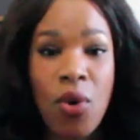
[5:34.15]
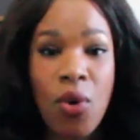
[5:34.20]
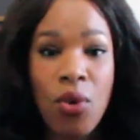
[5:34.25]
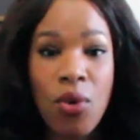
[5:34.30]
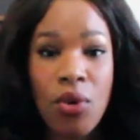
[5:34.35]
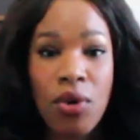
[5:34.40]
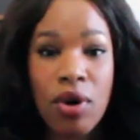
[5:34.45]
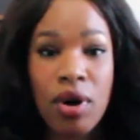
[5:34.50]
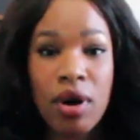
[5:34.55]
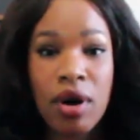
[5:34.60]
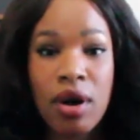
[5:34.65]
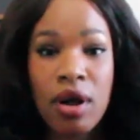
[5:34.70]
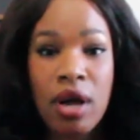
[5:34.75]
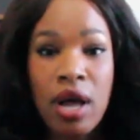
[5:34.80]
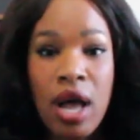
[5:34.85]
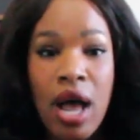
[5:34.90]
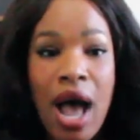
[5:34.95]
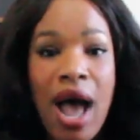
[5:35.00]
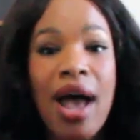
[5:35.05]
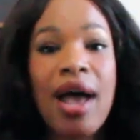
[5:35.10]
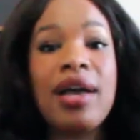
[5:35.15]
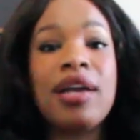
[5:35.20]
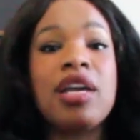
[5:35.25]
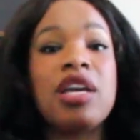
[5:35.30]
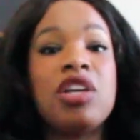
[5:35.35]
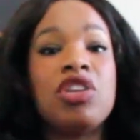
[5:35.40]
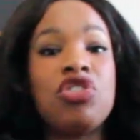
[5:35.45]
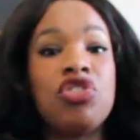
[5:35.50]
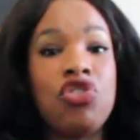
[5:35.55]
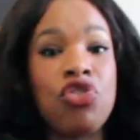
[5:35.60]
or I
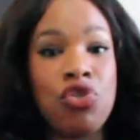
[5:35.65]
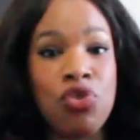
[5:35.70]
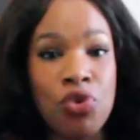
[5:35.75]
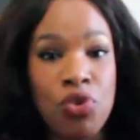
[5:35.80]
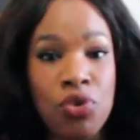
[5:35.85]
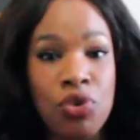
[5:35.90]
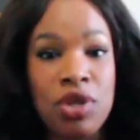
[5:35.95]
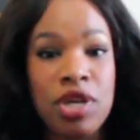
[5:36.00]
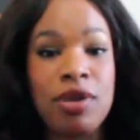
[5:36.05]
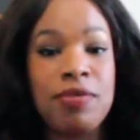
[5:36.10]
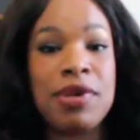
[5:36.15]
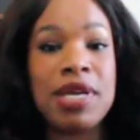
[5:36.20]
can truly